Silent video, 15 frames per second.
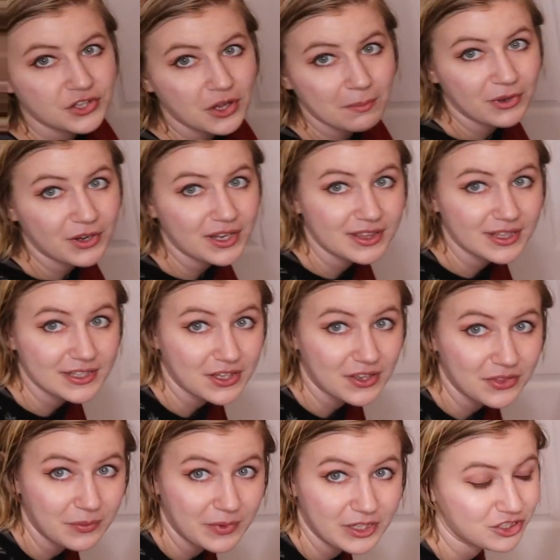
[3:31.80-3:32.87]
so putting this
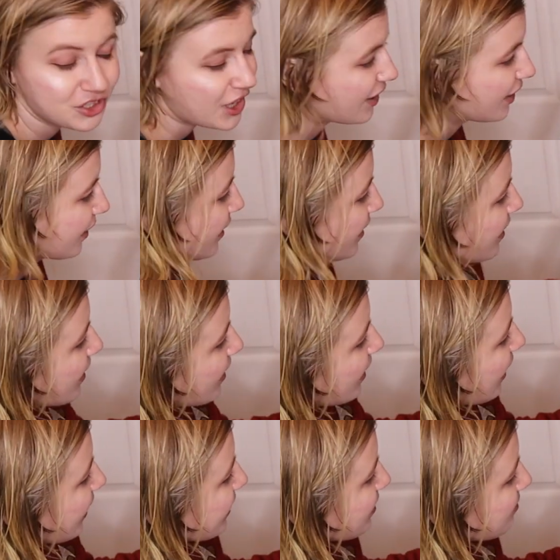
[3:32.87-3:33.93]
on the wheelchair,
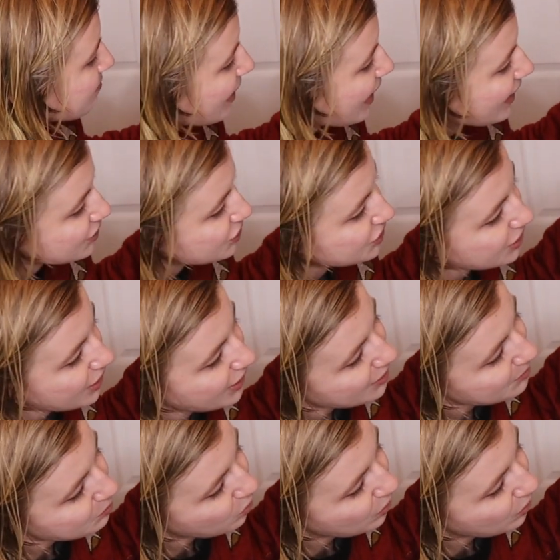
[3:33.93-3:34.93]
I can match up